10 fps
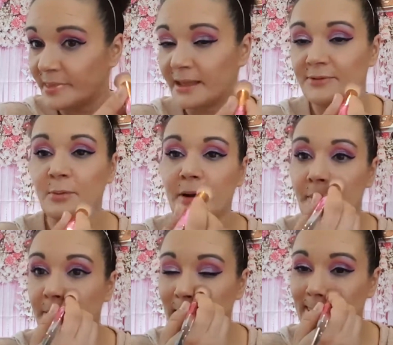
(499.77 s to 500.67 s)
if you want to
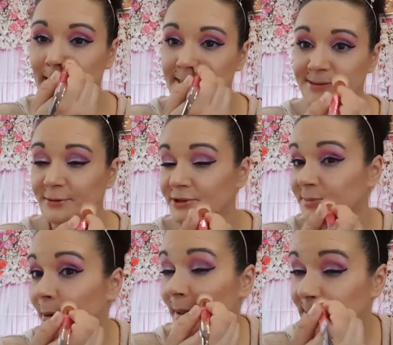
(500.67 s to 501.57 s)
blend in certain
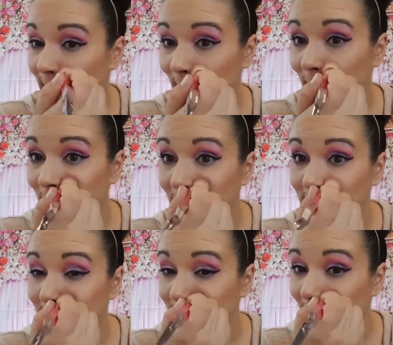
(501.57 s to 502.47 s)
spots, like
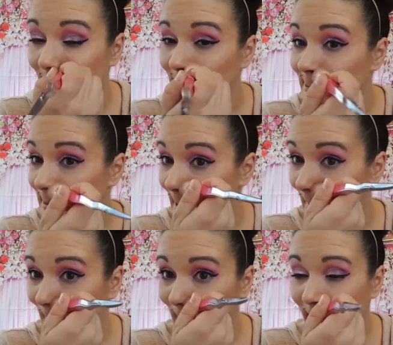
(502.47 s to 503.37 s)
around your nose, you
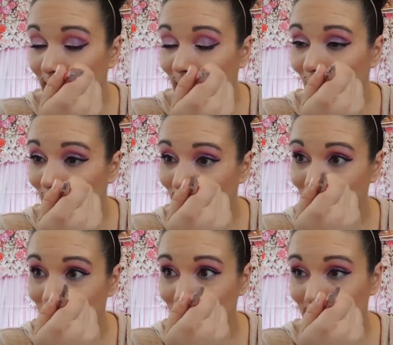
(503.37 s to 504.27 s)
know,
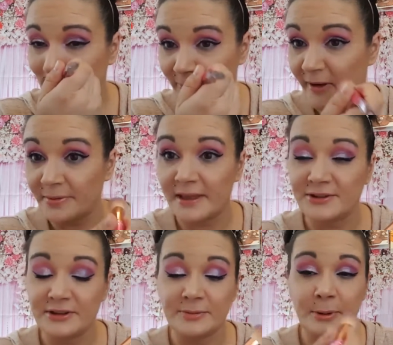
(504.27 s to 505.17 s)
where your
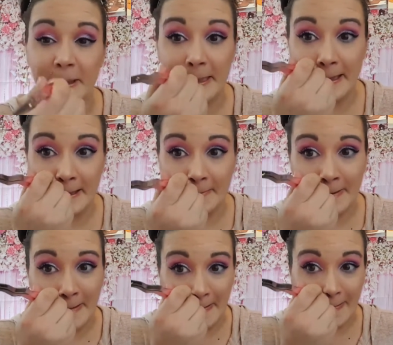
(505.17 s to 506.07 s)
foundation is breaking up.
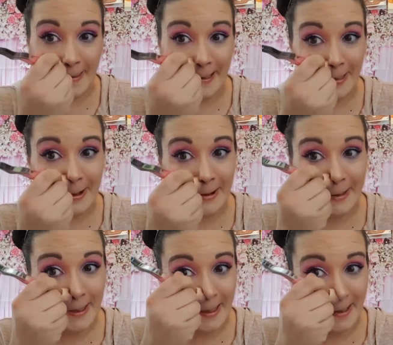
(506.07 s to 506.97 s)
Like,
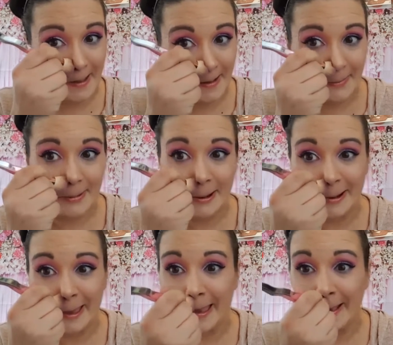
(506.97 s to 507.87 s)
literally, if you
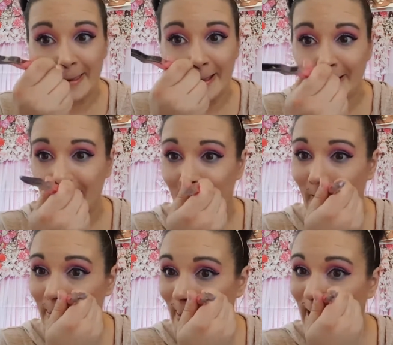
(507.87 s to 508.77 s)
just take this
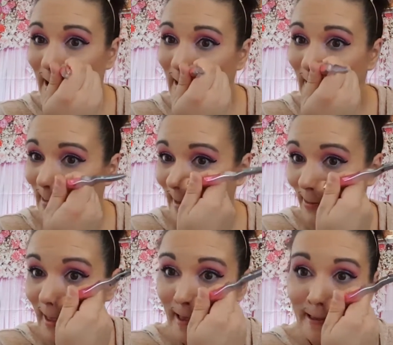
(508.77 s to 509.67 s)
in there like
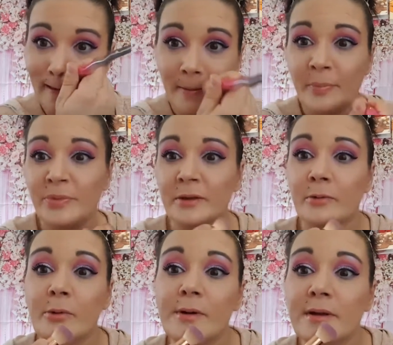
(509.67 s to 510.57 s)
that,
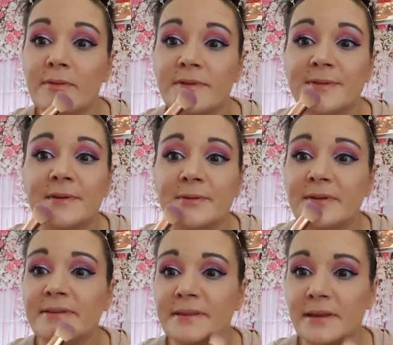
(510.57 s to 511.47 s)
or like if it starts
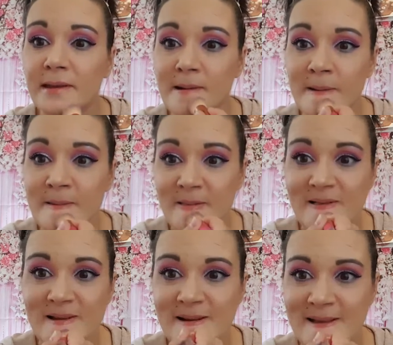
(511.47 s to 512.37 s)
creasing here,
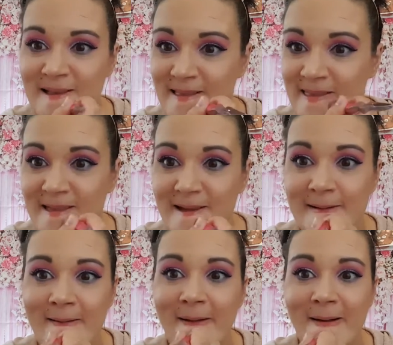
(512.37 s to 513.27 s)
literally just like,